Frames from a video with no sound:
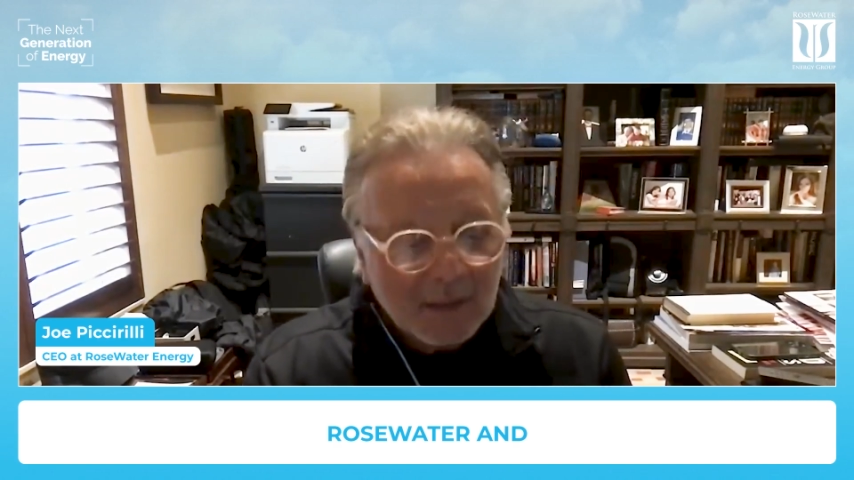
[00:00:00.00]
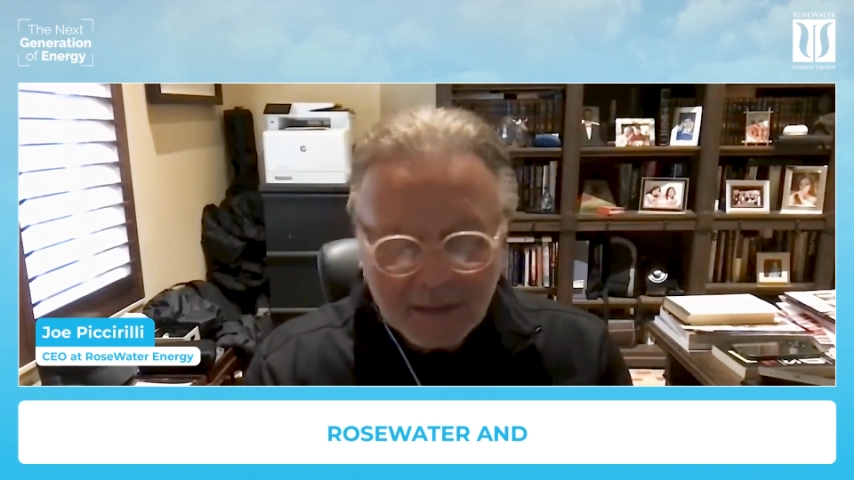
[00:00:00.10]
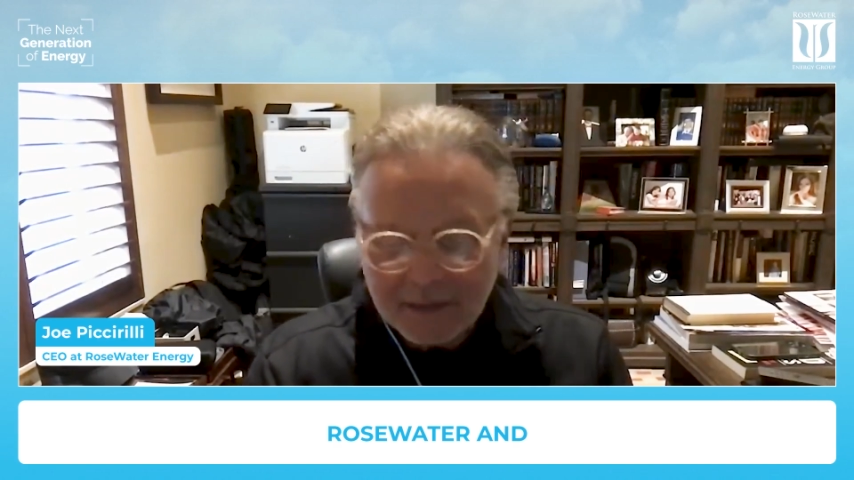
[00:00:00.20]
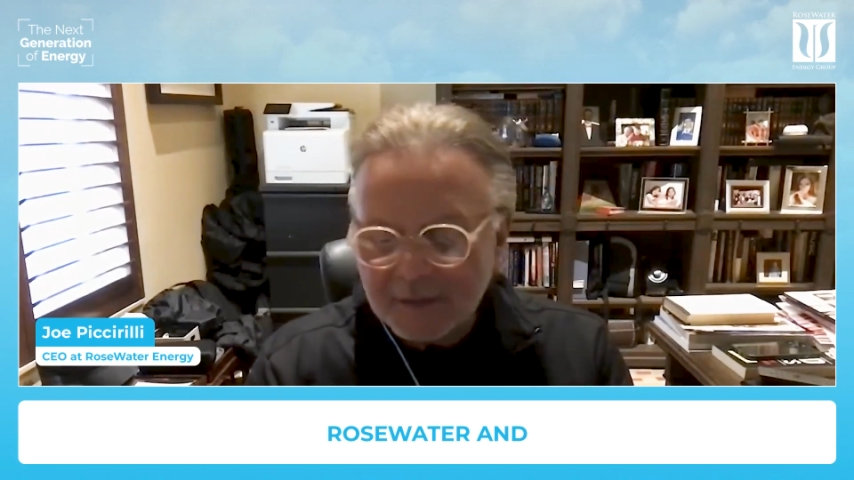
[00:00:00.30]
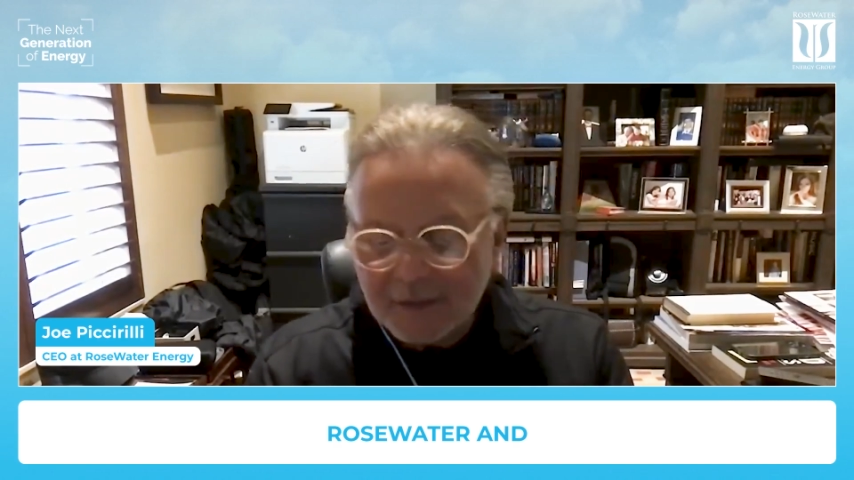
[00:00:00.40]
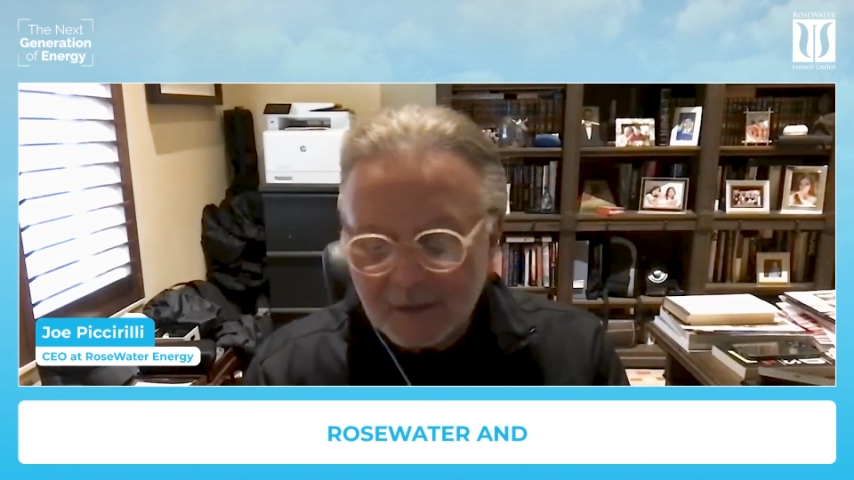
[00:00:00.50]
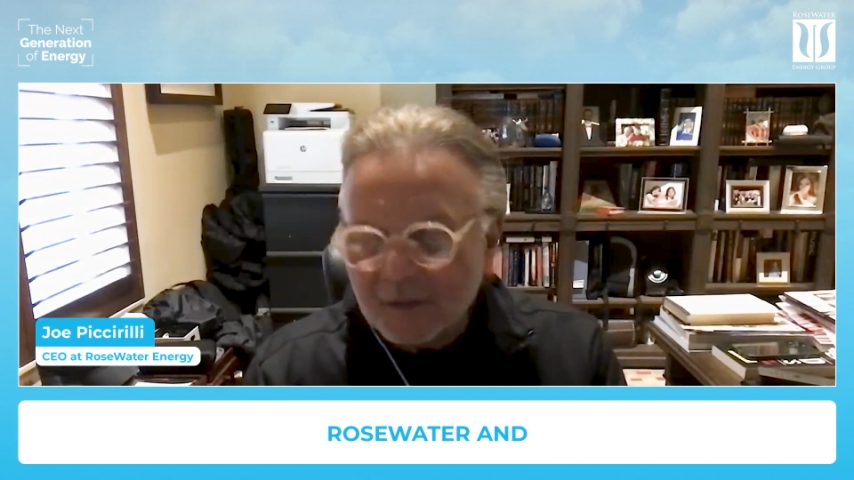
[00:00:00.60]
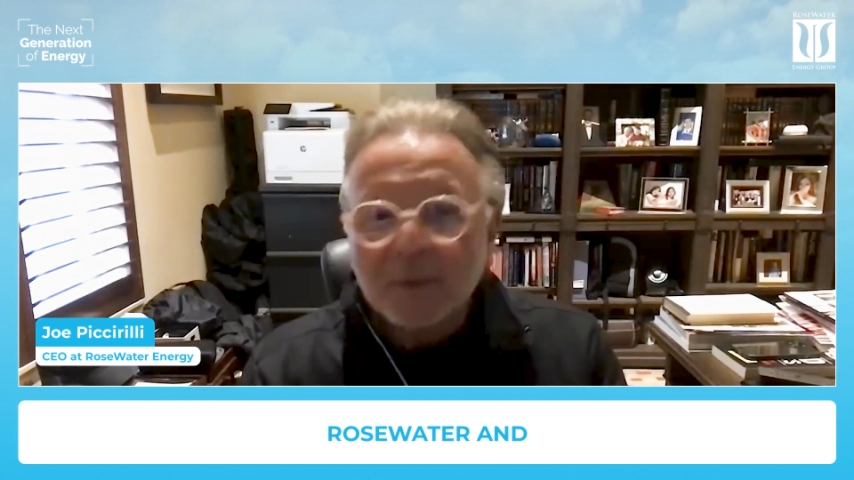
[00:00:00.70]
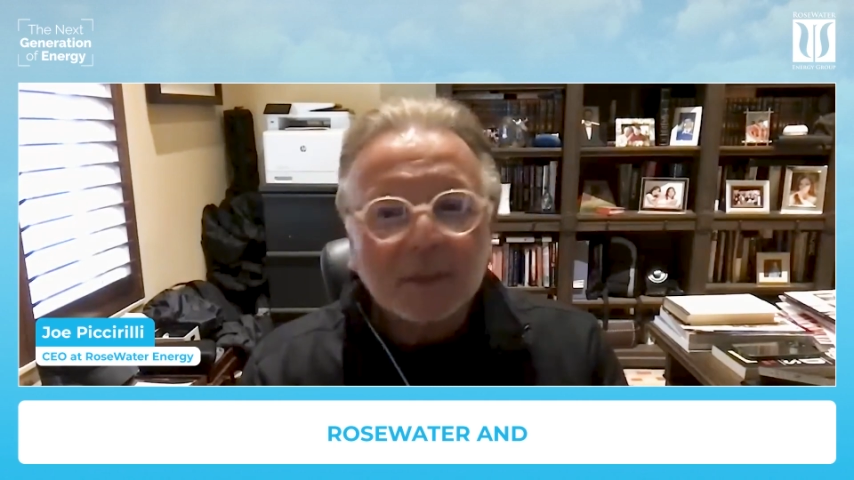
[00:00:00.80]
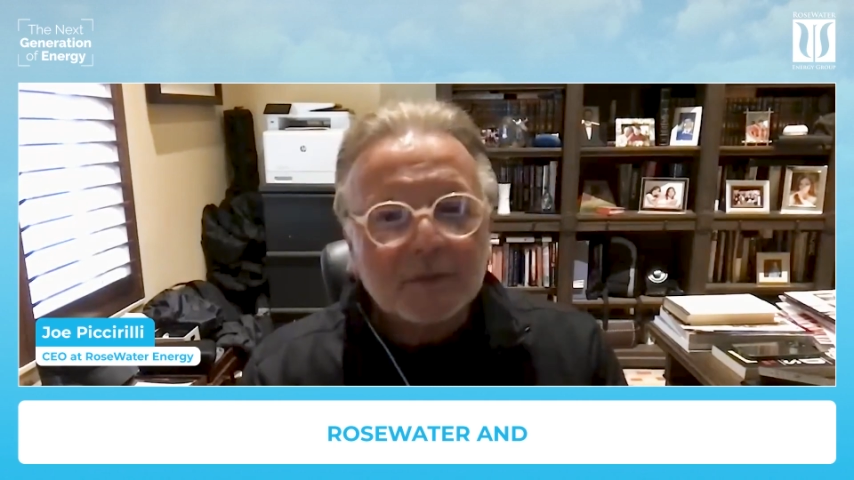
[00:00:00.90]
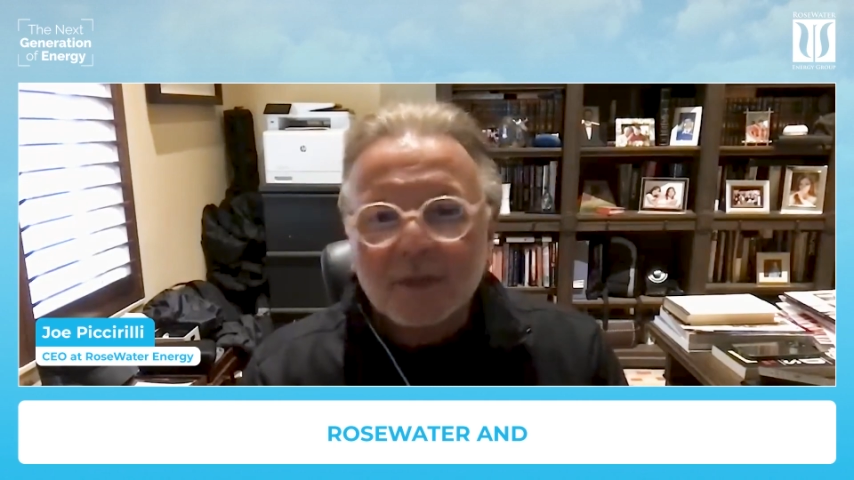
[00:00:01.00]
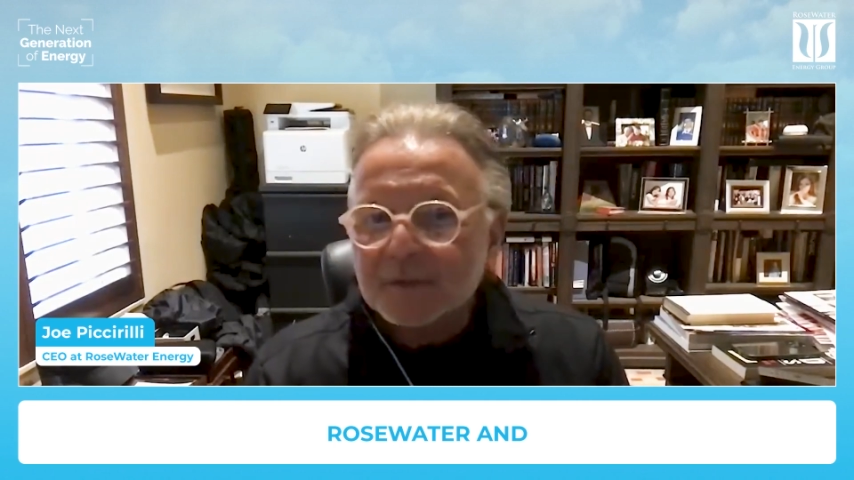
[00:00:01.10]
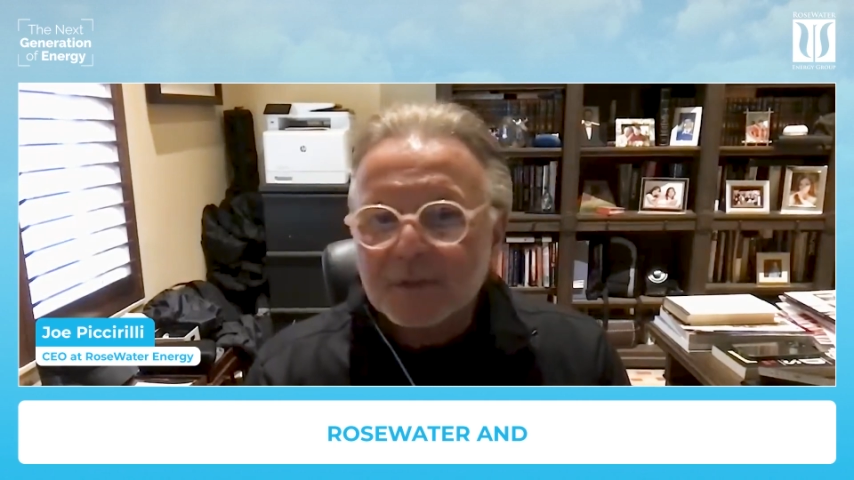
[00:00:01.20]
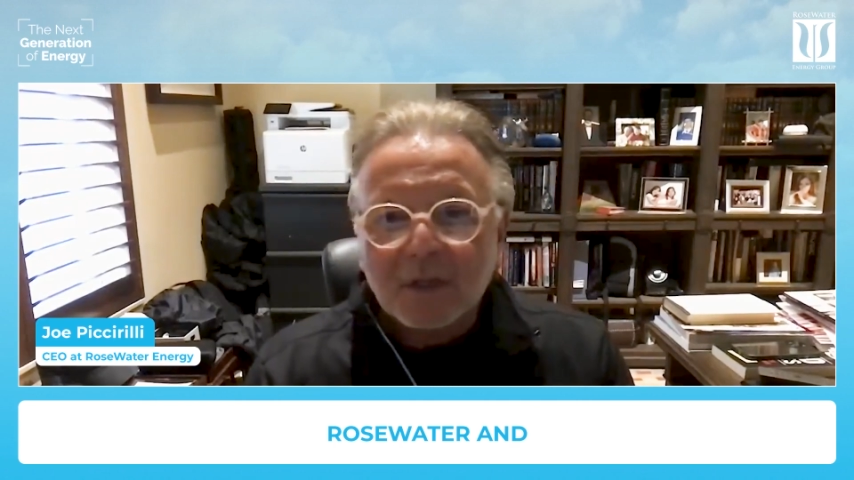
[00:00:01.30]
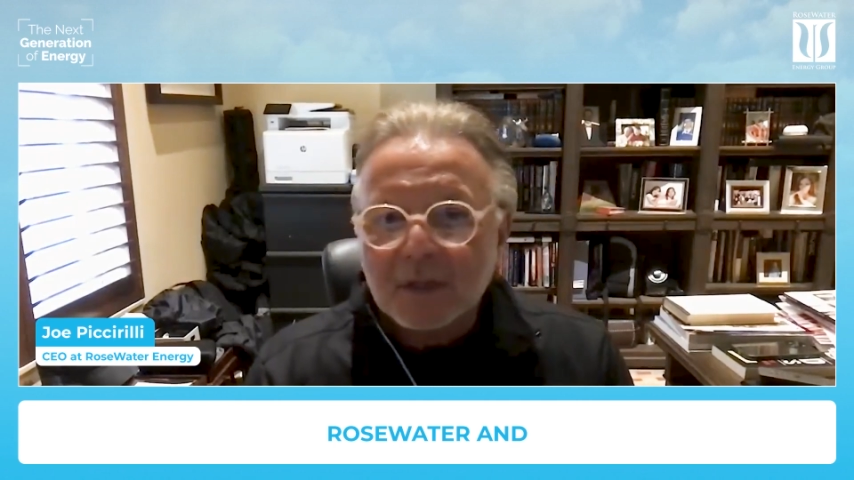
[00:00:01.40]
And the inner ring stuff
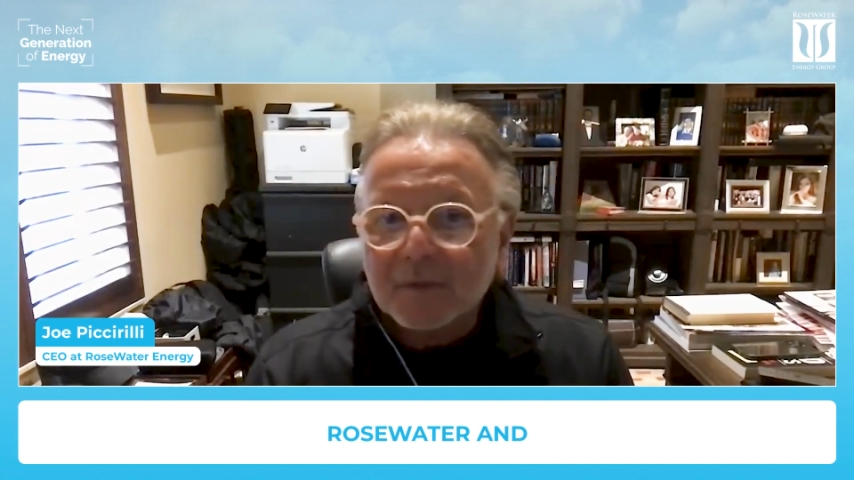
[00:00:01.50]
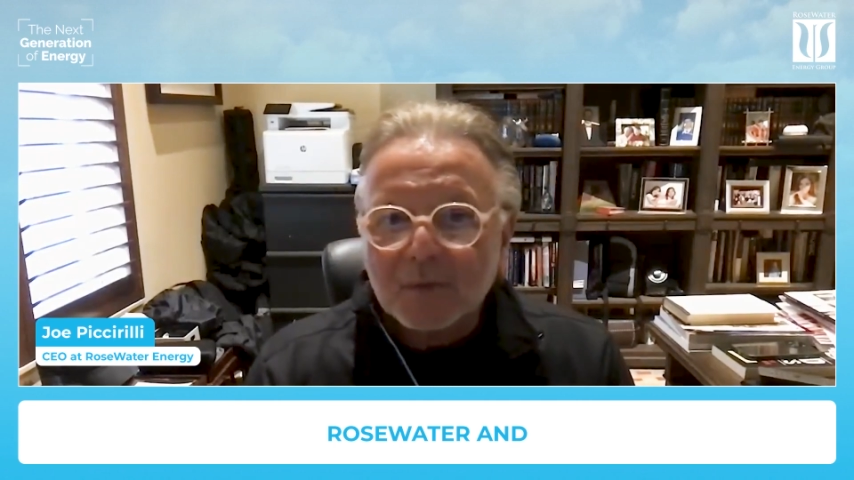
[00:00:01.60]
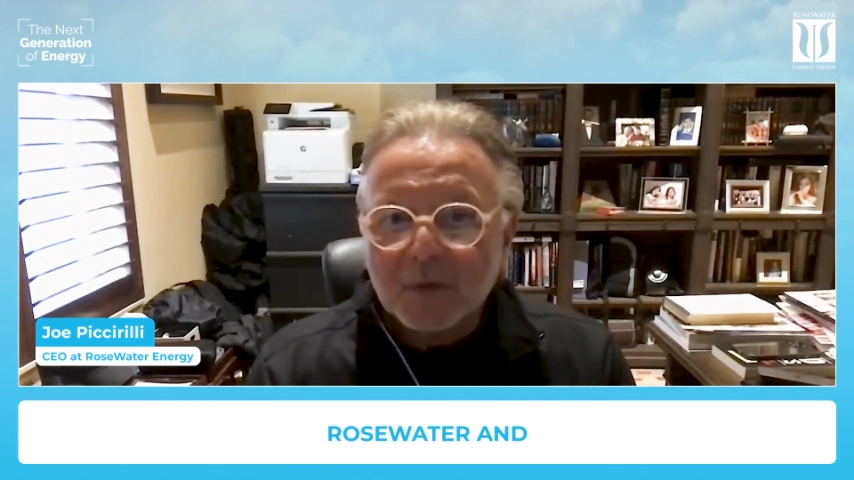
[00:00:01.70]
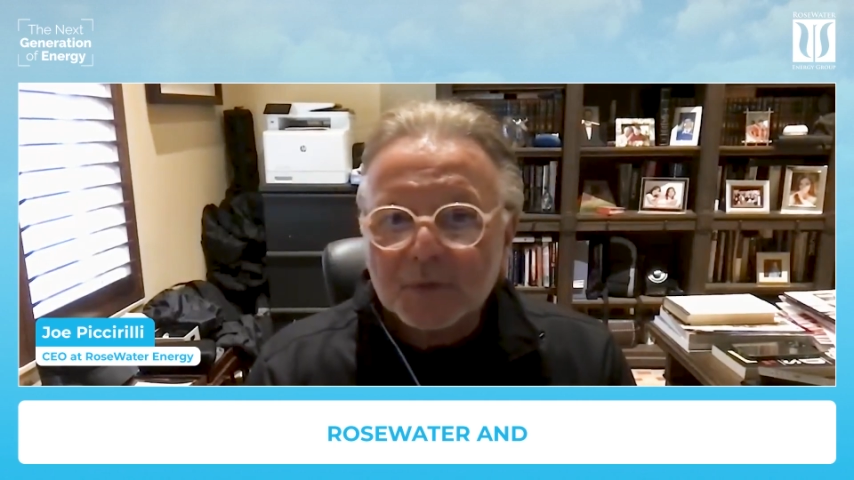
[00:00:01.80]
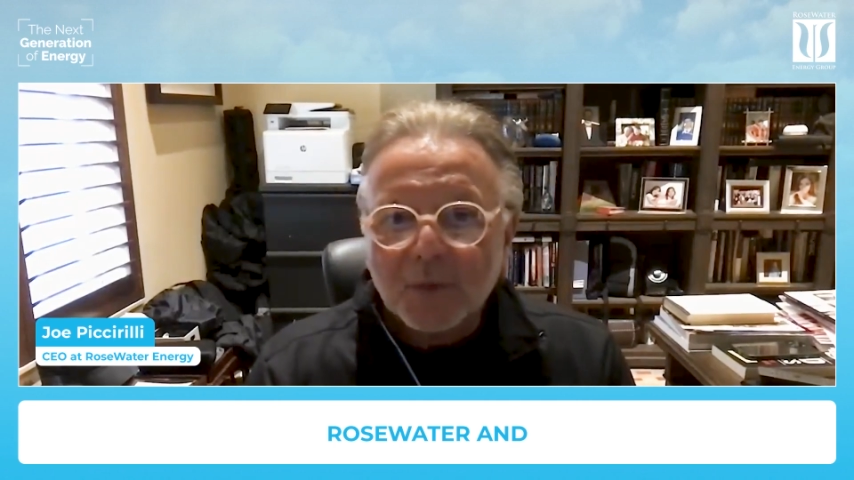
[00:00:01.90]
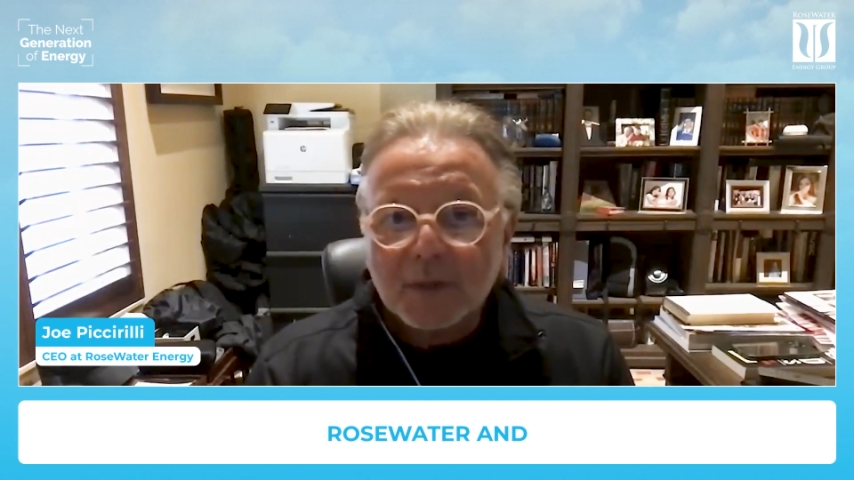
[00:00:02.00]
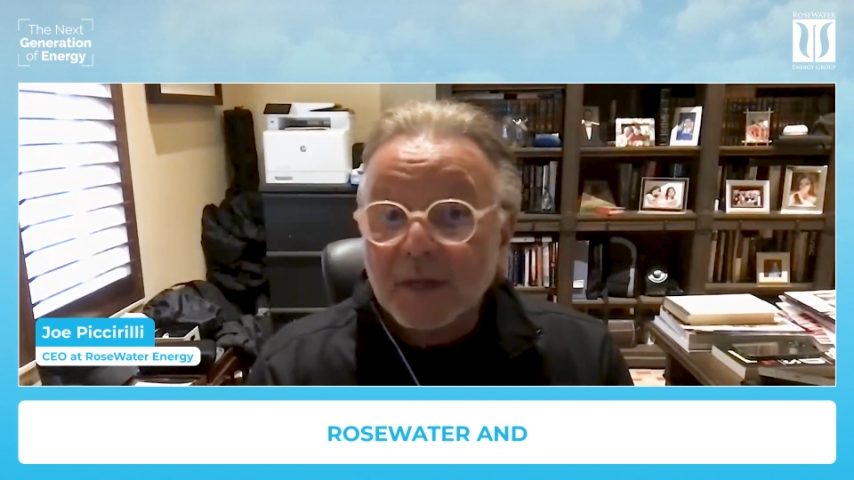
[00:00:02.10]
should all have RoseWater,